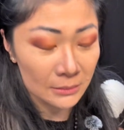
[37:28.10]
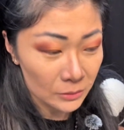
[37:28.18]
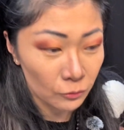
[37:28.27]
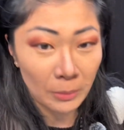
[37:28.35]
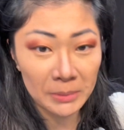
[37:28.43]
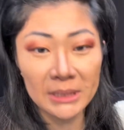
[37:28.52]

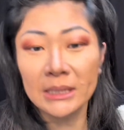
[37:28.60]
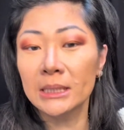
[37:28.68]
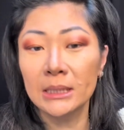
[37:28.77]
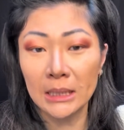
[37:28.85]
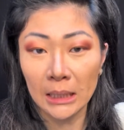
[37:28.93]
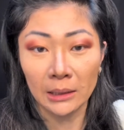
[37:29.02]

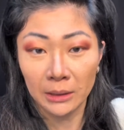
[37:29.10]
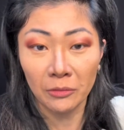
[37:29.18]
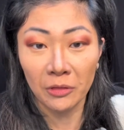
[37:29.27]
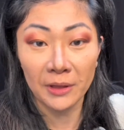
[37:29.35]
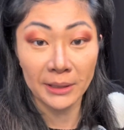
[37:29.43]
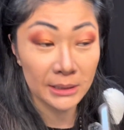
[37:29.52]
reptilian
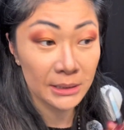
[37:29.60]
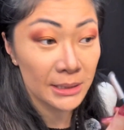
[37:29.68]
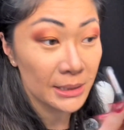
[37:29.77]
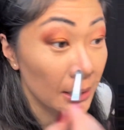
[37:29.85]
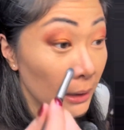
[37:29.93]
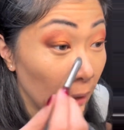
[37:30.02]
things
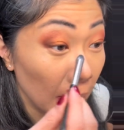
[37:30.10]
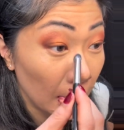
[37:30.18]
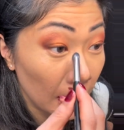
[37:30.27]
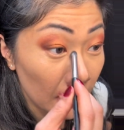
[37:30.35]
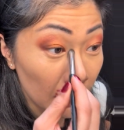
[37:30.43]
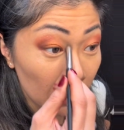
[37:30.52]

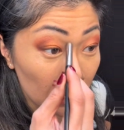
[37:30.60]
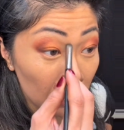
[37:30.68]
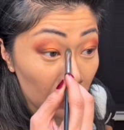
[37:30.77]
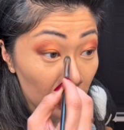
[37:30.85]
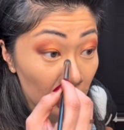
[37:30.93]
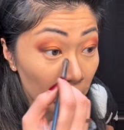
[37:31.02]
and
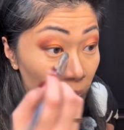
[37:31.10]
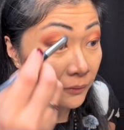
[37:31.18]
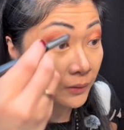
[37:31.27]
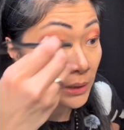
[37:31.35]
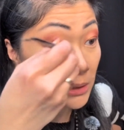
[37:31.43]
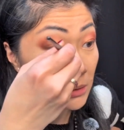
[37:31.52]
look at their
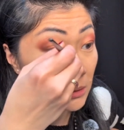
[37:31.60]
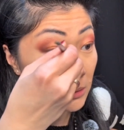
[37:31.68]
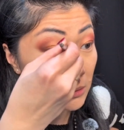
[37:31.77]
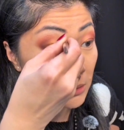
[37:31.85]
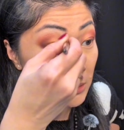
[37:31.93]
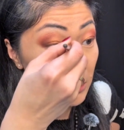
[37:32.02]

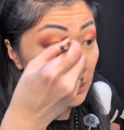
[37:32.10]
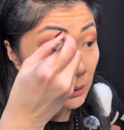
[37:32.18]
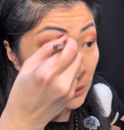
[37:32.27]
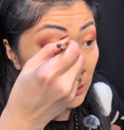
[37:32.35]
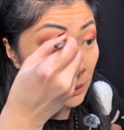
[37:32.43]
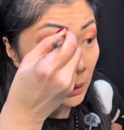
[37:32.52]
faces.
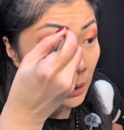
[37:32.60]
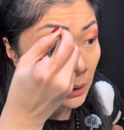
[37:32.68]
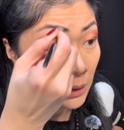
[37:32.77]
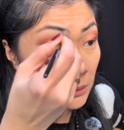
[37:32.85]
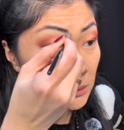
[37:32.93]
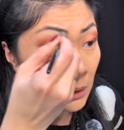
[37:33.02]
And
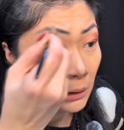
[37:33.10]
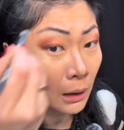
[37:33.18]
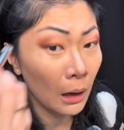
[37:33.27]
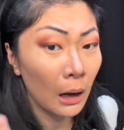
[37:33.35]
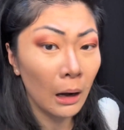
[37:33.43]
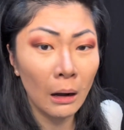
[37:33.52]
then I was like,
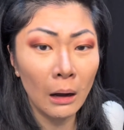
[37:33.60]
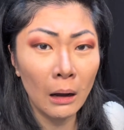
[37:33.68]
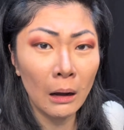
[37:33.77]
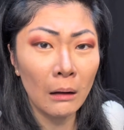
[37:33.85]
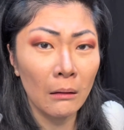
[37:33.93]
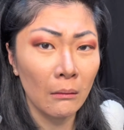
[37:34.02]

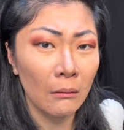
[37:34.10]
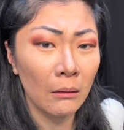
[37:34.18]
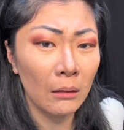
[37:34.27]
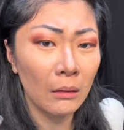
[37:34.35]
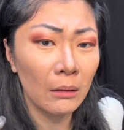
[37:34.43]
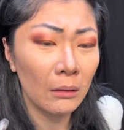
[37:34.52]
oh,
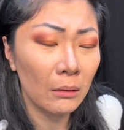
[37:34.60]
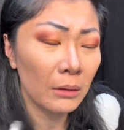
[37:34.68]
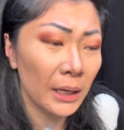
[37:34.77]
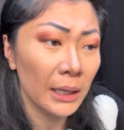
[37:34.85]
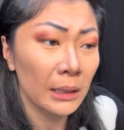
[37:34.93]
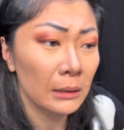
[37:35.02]

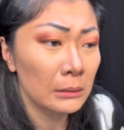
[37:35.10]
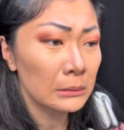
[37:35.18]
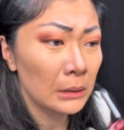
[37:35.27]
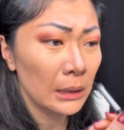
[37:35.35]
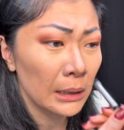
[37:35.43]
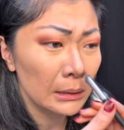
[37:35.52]
okay,
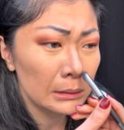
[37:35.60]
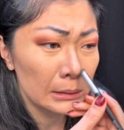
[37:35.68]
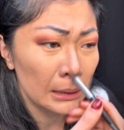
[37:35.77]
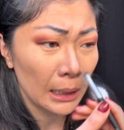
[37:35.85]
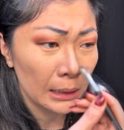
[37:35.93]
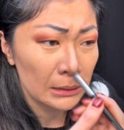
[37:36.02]
I guess,
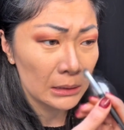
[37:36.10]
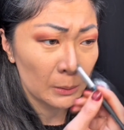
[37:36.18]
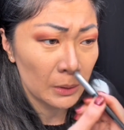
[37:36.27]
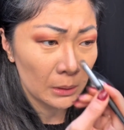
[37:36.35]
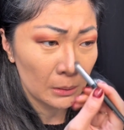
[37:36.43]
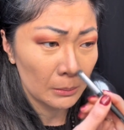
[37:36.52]
yeah, some
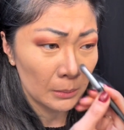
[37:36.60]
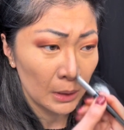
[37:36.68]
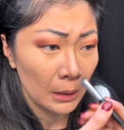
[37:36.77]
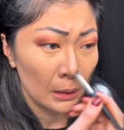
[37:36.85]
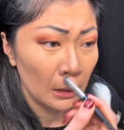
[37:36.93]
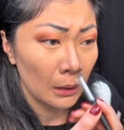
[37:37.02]
of them
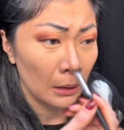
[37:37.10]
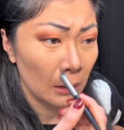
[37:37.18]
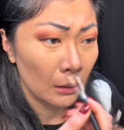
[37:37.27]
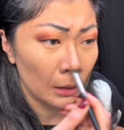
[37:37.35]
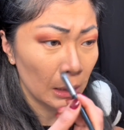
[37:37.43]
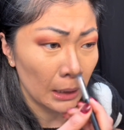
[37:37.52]

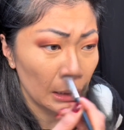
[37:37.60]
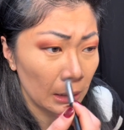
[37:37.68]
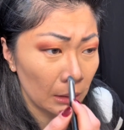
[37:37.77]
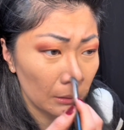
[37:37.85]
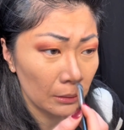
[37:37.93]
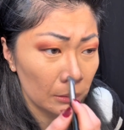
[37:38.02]
are kind of
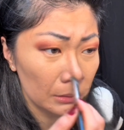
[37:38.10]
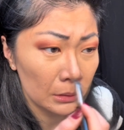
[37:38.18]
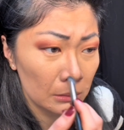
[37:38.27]
cute.